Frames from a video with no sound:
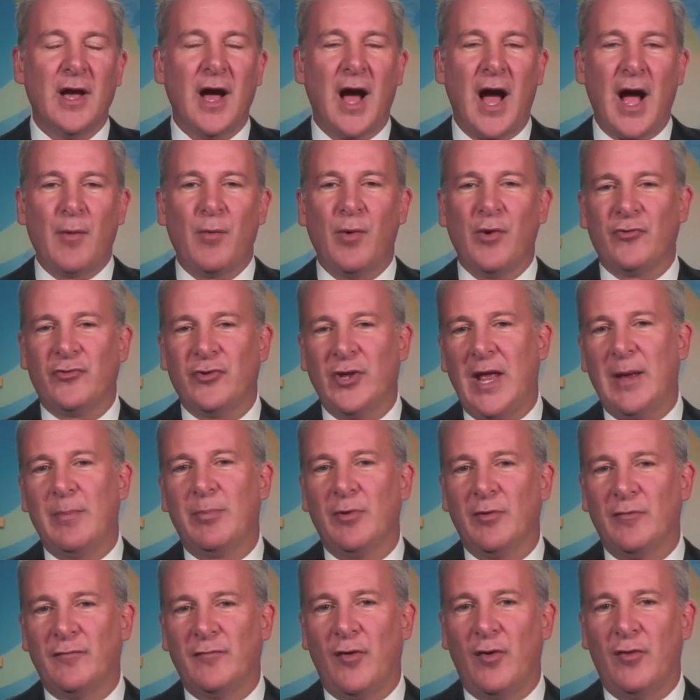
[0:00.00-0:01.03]
I wasn't
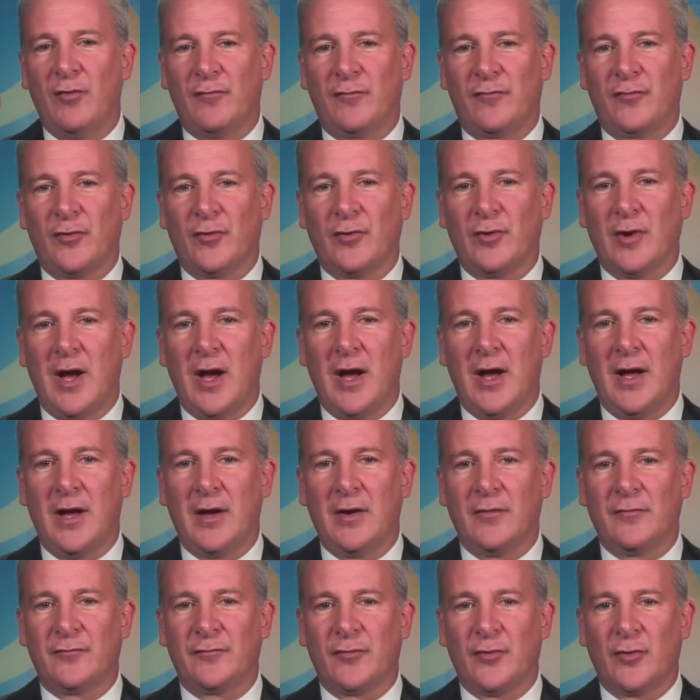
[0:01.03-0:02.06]
able to vote for, uh,
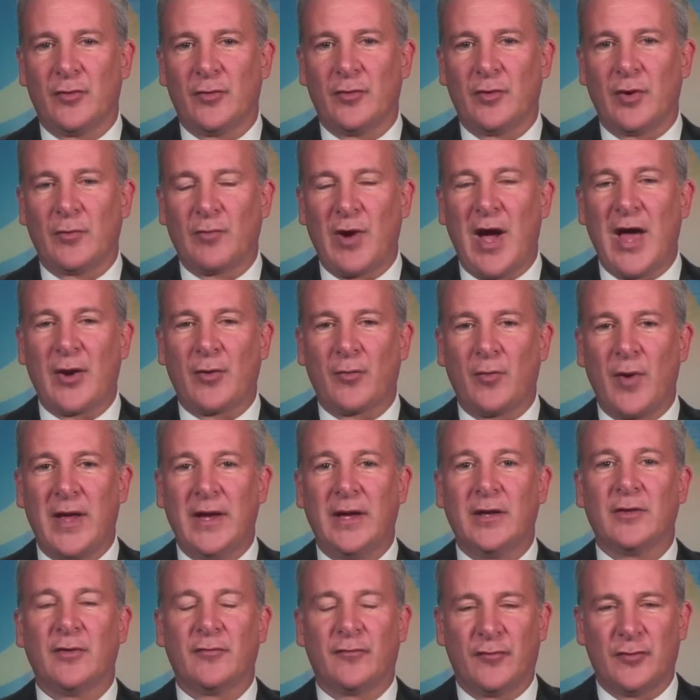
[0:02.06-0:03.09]
for Ronald
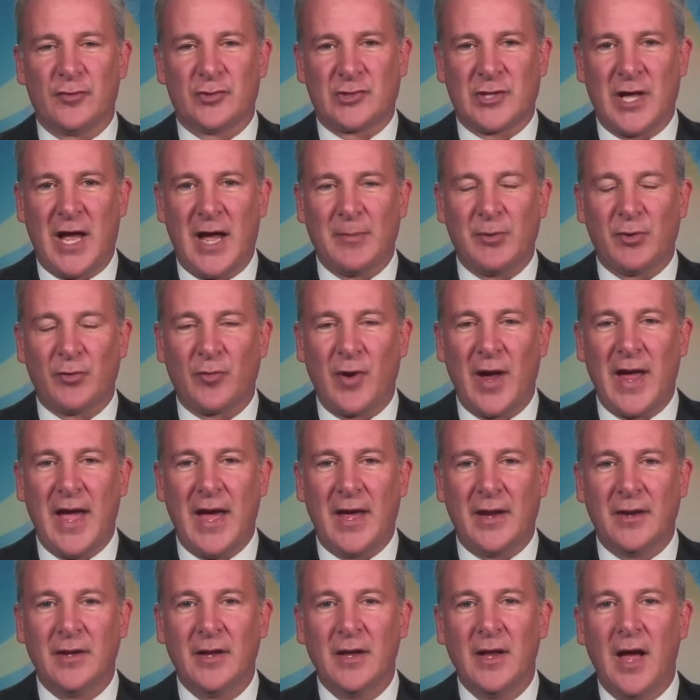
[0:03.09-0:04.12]
Reagan the first time he
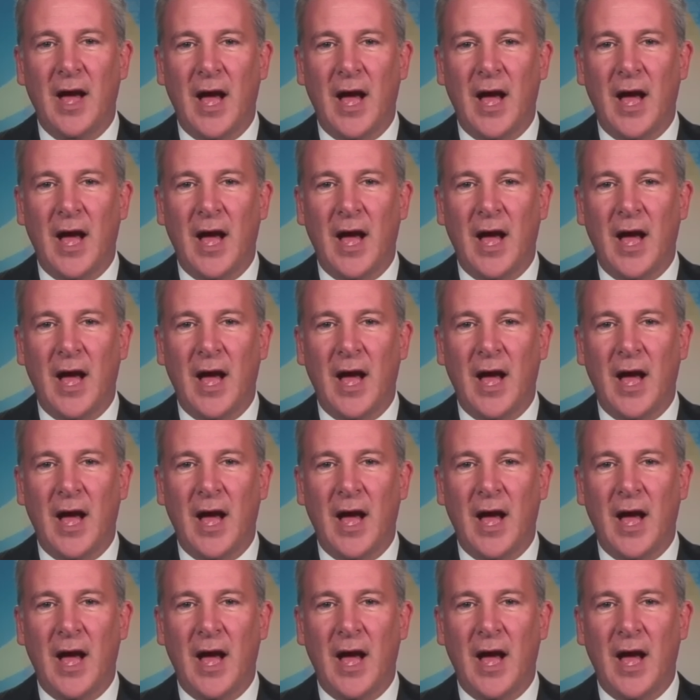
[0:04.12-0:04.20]
ran.